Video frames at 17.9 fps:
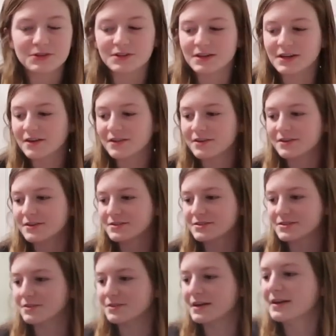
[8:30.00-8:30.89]
are together,
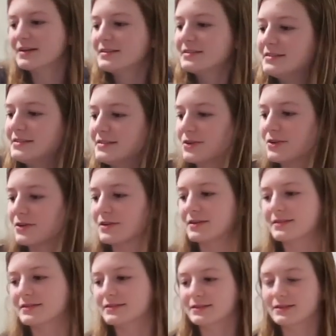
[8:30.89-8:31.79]
so that took
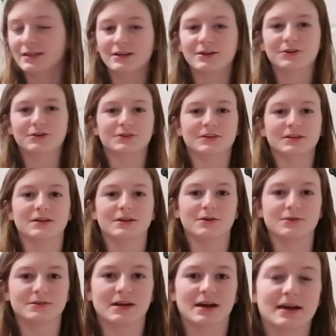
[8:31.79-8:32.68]
literally
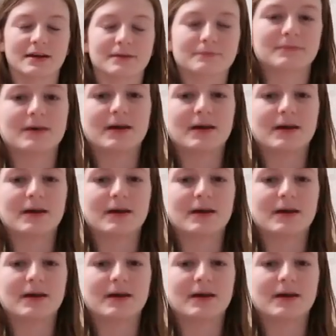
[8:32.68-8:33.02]
no time.